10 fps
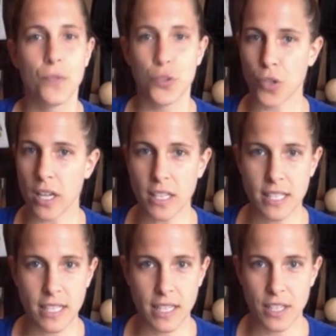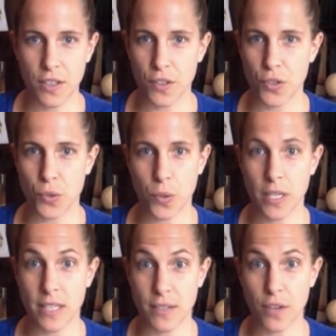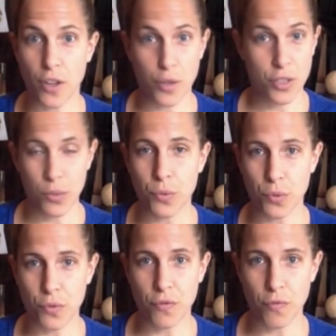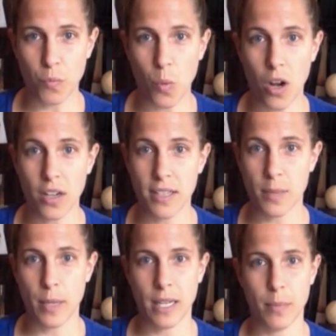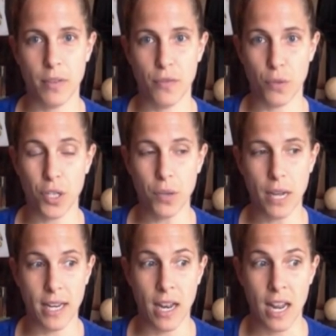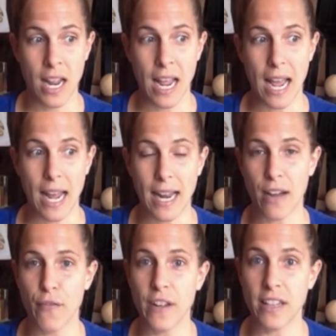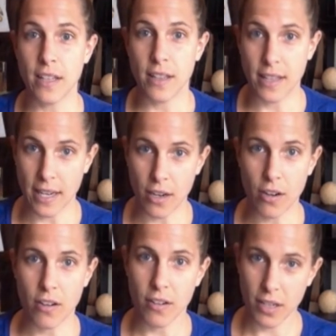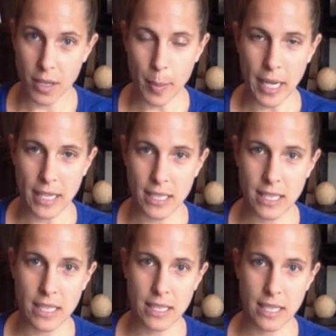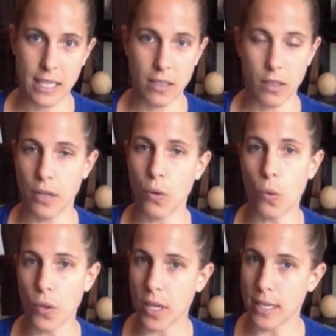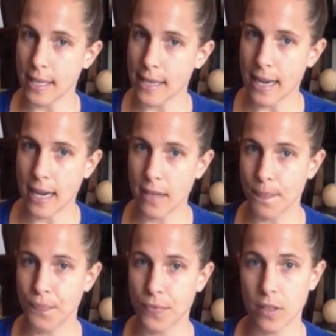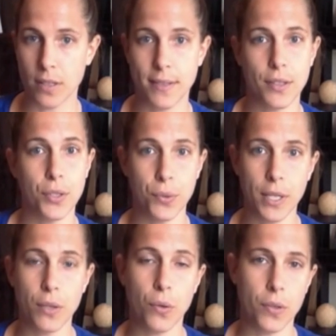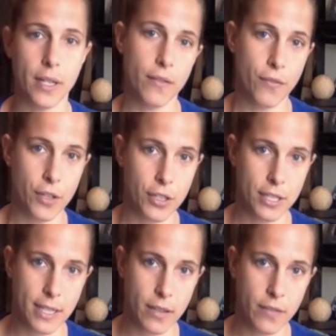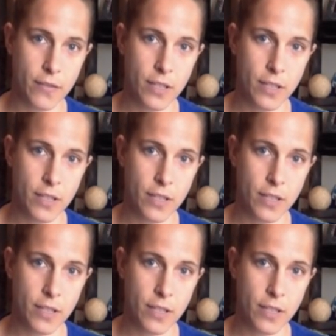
try listening to the stories of others who've walked this path before you, and have faith in their capacities to heal, and hold on to that until you can hold it for yourself.